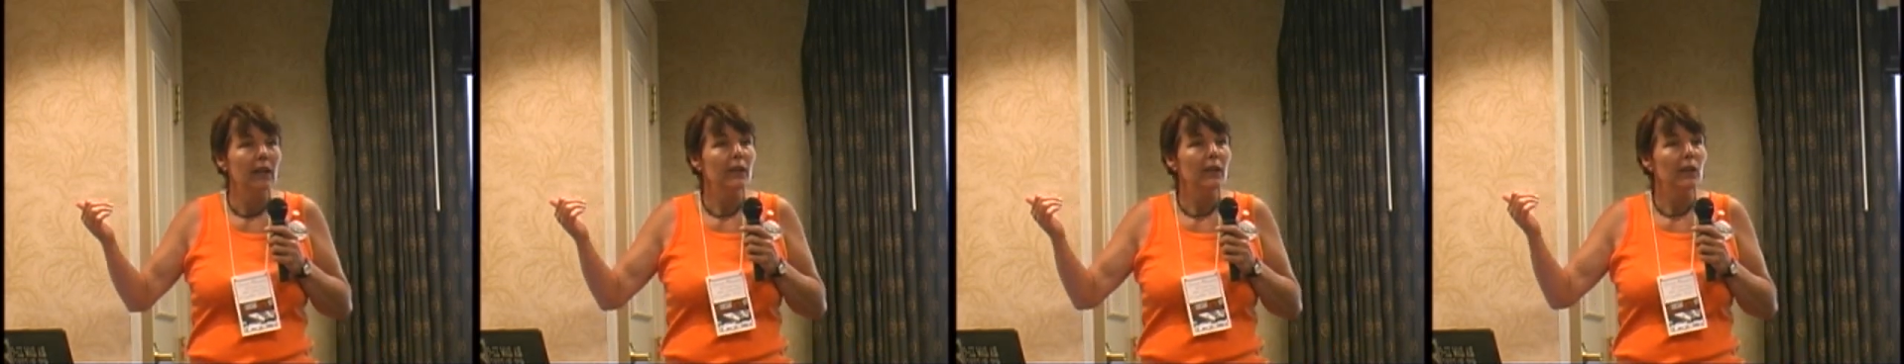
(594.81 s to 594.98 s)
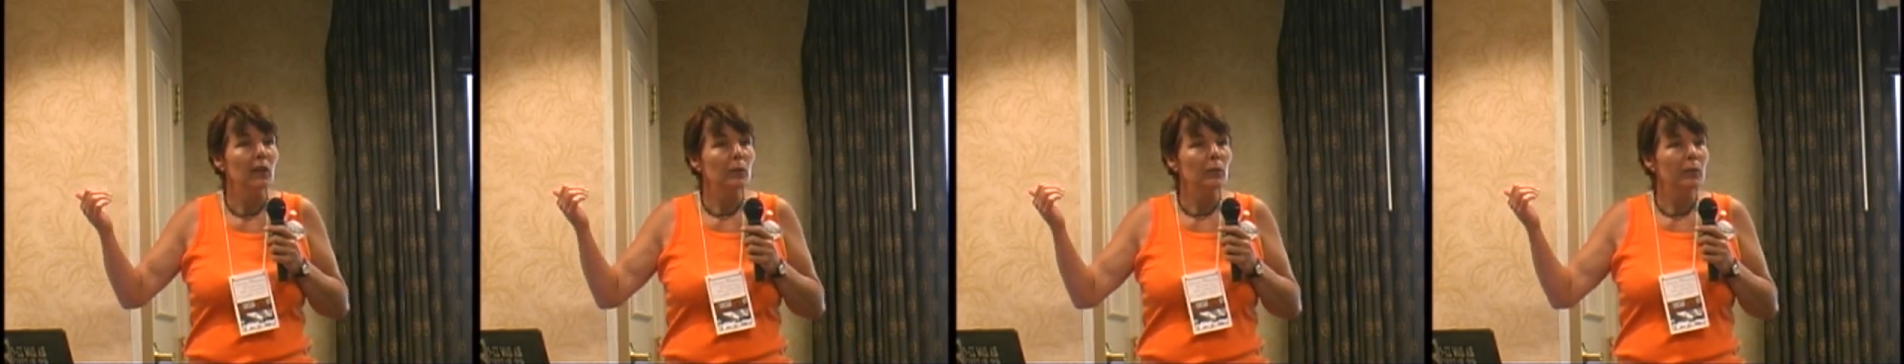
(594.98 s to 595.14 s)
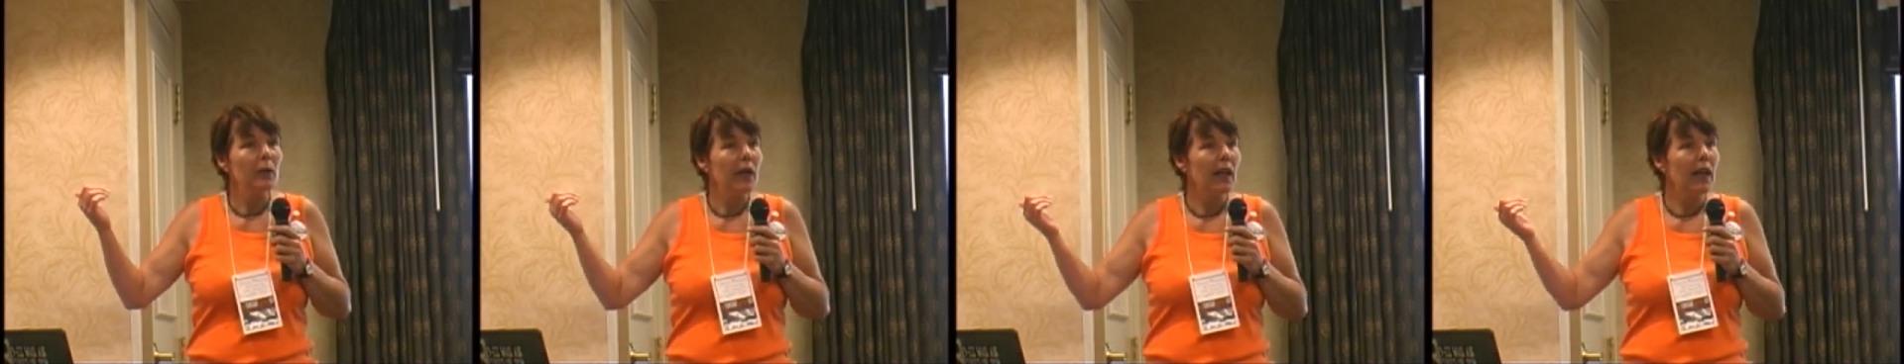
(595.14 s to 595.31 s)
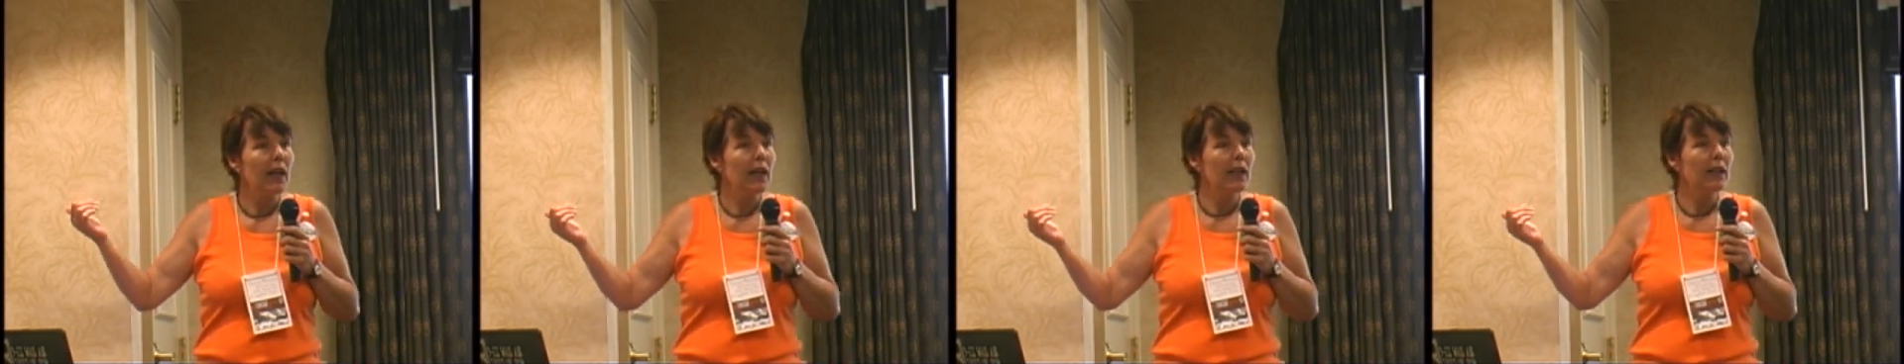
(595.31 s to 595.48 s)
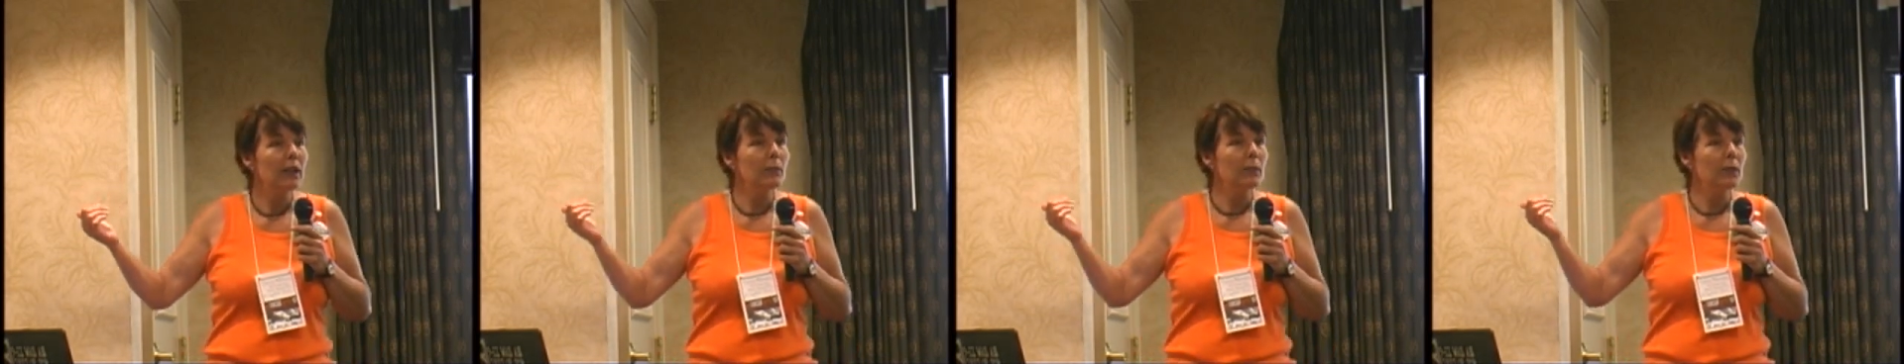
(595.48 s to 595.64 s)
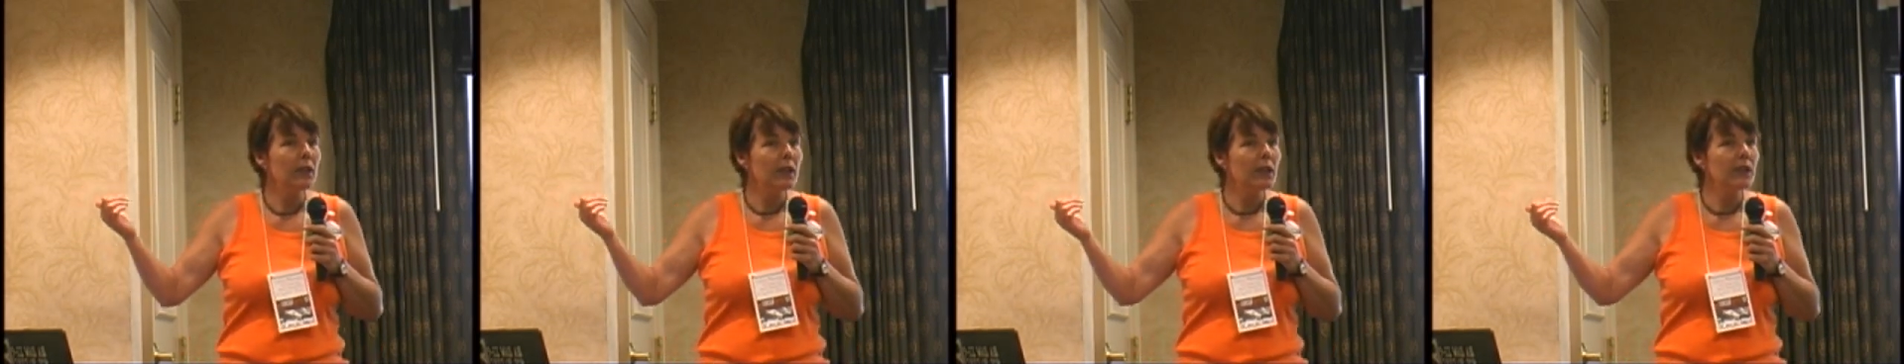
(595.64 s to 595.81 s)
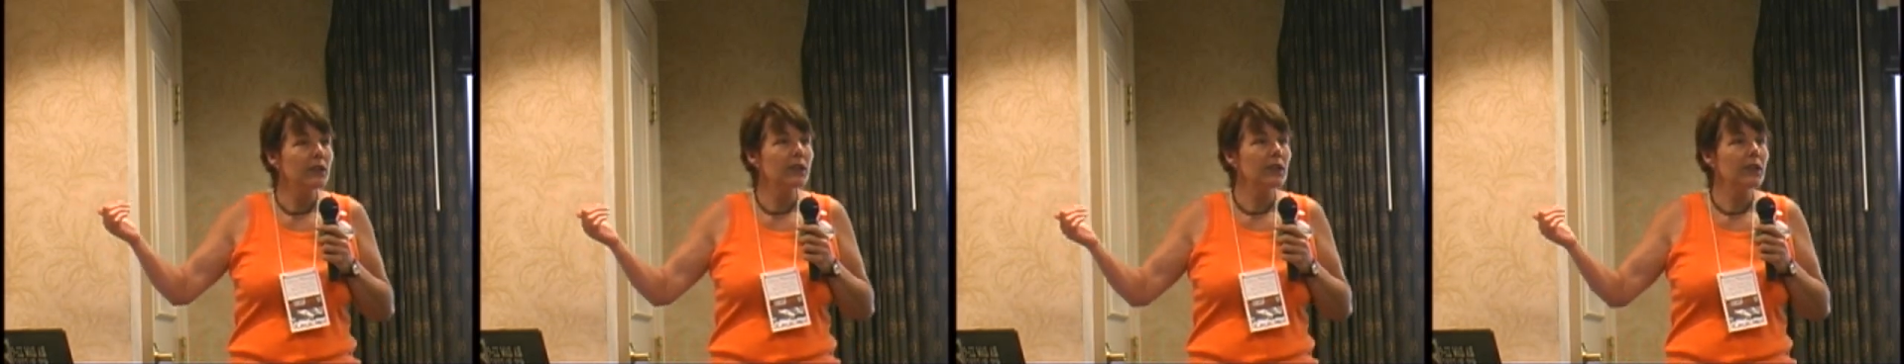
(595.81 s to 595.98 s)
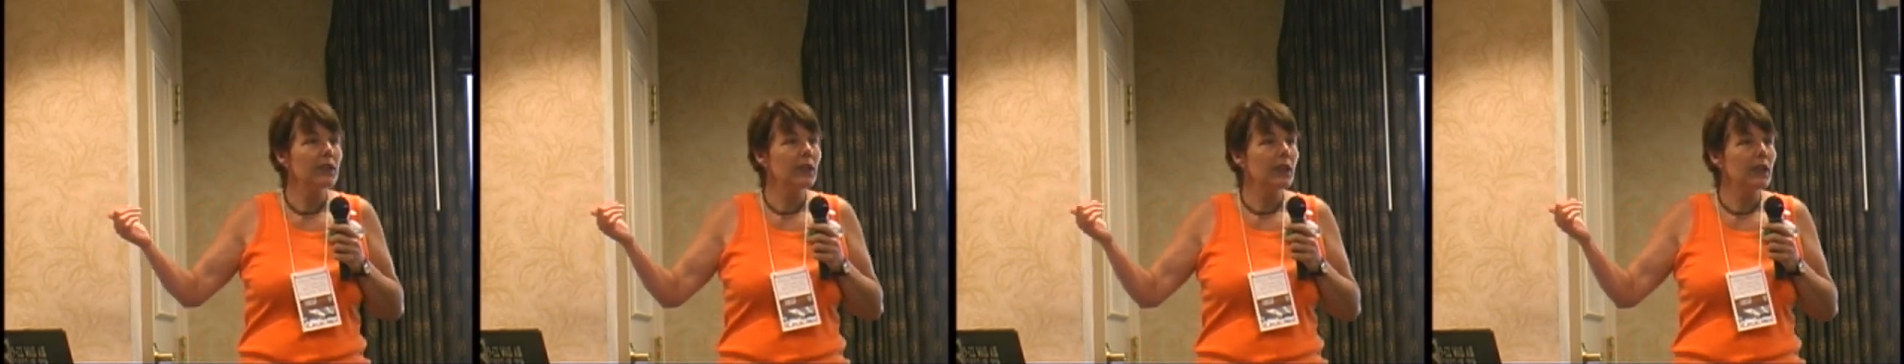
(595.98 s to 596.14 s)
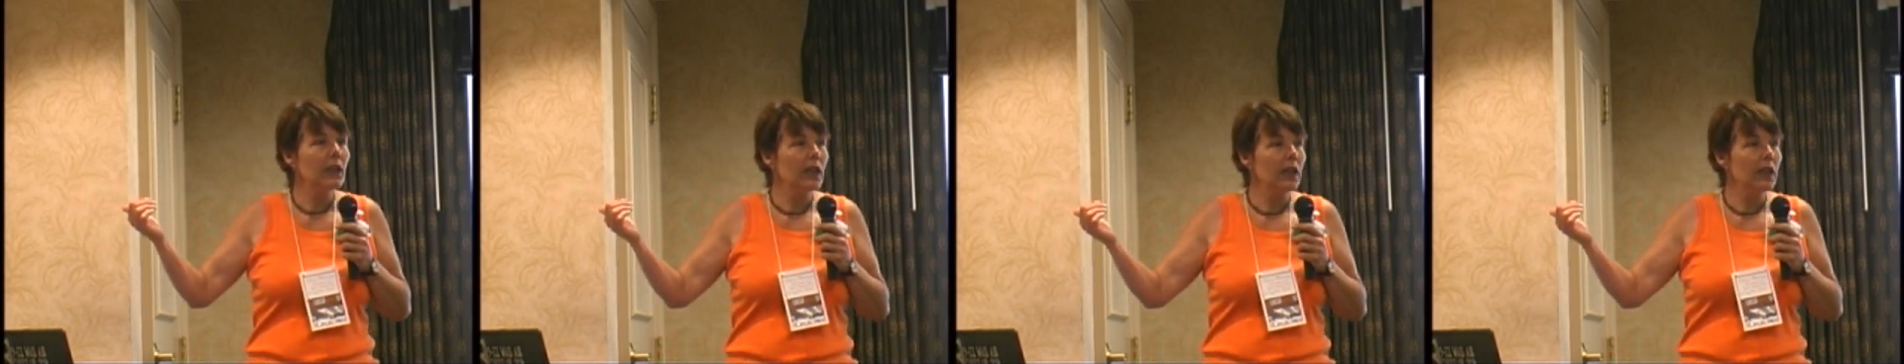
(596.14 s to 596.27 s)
They're paid military